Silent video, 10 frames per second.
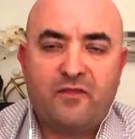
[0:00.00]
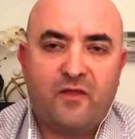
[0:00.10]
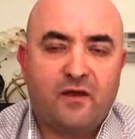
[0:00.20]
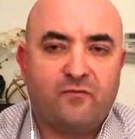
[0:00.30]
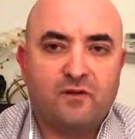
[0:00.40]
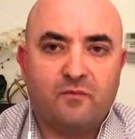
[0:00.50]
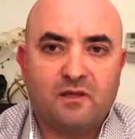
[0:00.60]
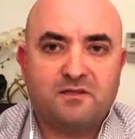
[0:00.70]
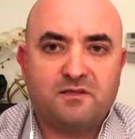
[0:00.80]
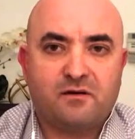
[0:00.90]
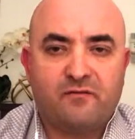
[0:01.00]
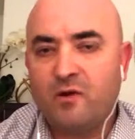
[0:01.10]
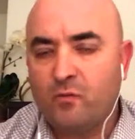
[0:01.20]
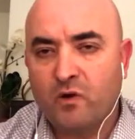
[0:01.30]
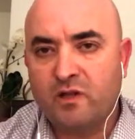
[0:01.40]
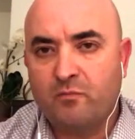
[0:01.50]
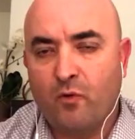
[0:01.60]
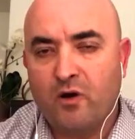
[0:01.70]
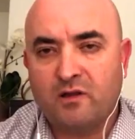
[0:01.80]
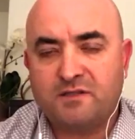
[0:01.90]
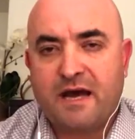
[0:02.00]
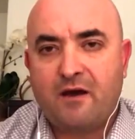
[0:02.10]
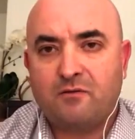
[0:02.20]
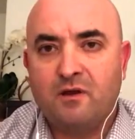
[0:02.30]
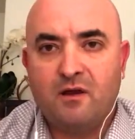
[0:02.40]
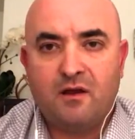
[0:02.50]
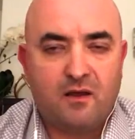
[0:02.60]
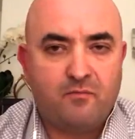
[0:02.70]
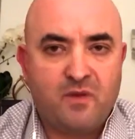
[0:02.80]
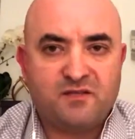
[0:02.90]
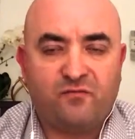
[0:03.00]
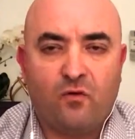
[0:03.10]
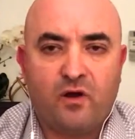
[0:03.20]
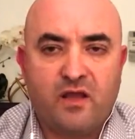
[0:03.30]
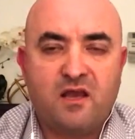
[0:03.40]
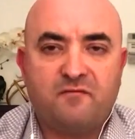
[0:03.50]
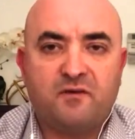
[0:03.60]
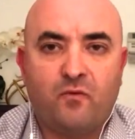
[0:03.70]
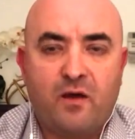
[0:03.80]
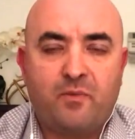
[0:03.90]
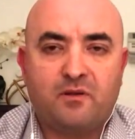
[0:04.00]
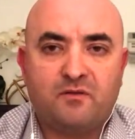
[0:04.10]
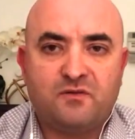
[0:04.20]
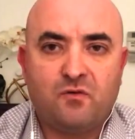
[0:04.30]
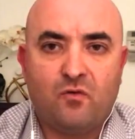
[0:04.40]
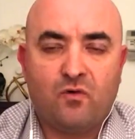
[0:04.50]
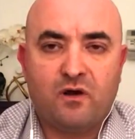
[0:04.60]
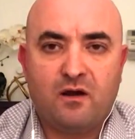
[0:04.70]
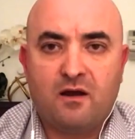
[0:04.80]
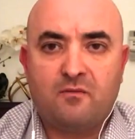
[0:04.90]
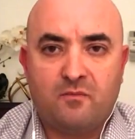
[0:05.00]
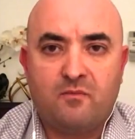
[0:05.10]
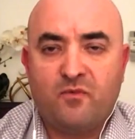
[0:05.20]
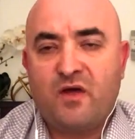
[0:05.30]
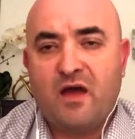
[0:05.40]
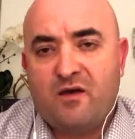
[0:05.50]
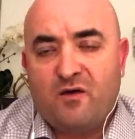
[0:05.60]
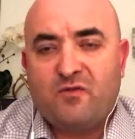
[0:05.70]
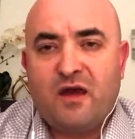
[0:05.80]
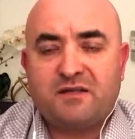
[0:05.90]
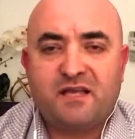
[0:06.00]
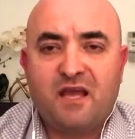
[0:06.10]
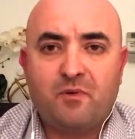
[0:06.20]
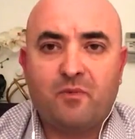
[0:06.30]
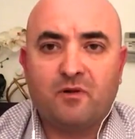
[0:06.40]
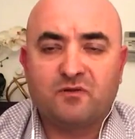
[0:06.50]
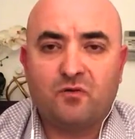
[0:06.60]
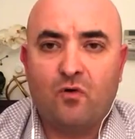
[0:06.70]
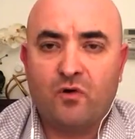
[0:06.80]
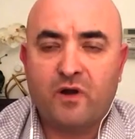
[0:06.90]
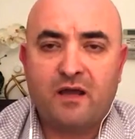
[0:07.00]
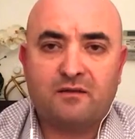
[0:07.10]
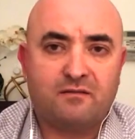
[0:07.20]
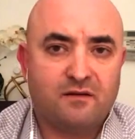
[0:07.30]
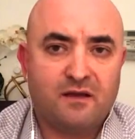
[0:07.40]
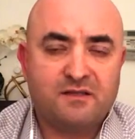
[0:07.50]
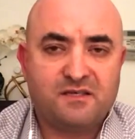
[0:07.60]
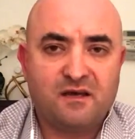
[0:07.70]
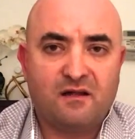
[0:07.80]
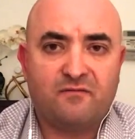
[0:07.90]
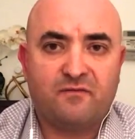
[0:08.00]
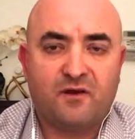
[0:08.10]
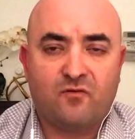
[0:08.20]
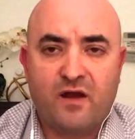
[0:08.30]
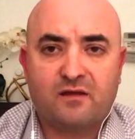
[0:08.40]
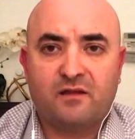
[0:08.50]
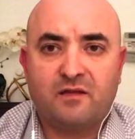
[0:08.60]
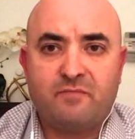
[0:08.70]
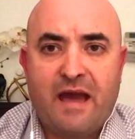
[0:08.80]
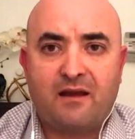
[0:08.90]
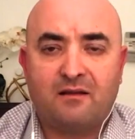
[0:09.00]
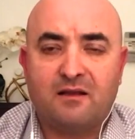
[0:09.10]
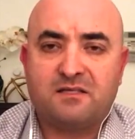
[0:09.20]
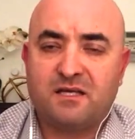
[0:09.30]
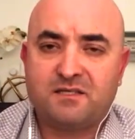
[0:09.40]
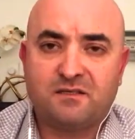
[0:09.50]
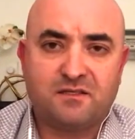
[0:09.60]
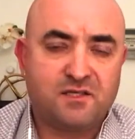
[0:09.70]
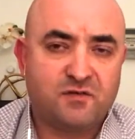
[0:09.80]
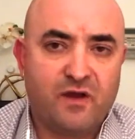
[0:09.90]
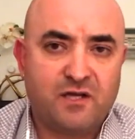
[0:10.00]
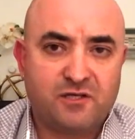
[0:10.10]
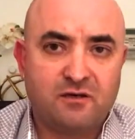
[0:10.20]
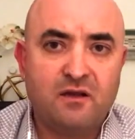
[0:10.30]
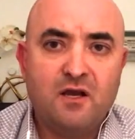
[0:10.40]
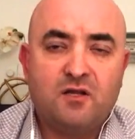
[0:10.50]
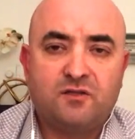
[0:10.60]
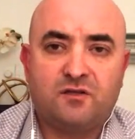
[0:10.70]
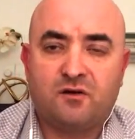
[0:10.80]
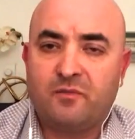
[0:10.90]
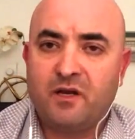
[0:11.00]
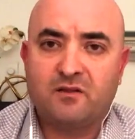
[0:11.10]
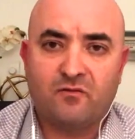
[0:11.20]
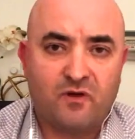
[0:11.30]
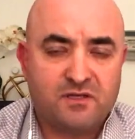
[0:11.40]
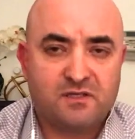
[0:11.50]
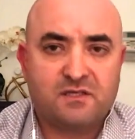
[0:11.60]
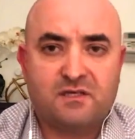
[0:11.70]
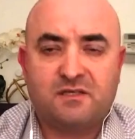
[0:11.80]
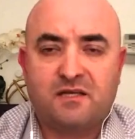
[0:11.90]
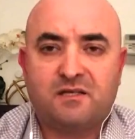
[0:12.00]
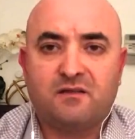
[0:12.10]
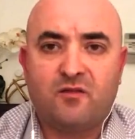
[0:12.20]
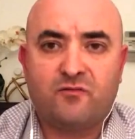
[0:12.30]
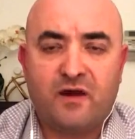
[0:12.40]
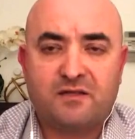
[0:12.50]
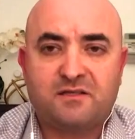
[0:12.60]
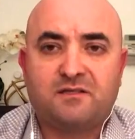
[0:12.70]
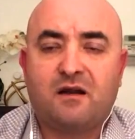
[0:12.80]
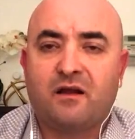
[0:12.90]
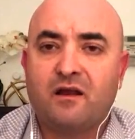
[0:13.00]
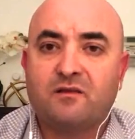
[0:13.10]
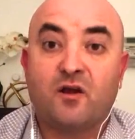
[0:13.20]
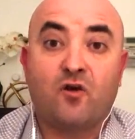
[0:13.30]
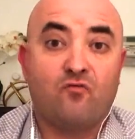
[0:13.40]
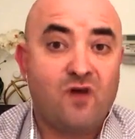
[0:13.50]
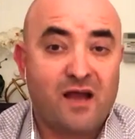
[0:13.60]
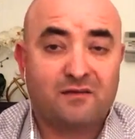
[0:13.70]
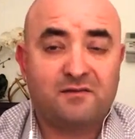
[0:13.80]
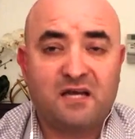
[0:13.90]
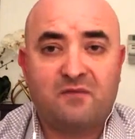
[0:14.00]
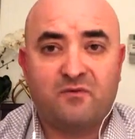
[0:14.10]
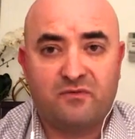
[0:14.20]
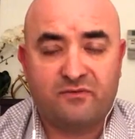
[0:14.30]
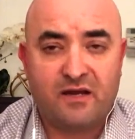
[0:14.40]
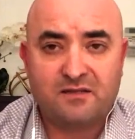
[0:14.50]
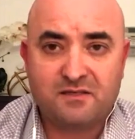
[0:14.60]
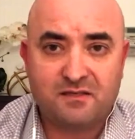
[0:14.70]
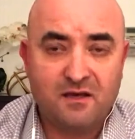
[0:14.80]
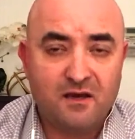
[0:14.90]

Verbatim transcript: think for the military, if we really boil it down, it means for a given weapon to or, uh, that, that is capable to orient itself correctly in battle, assessing the situation, determining the risks, assessing the threats, targeting the correct type of threats,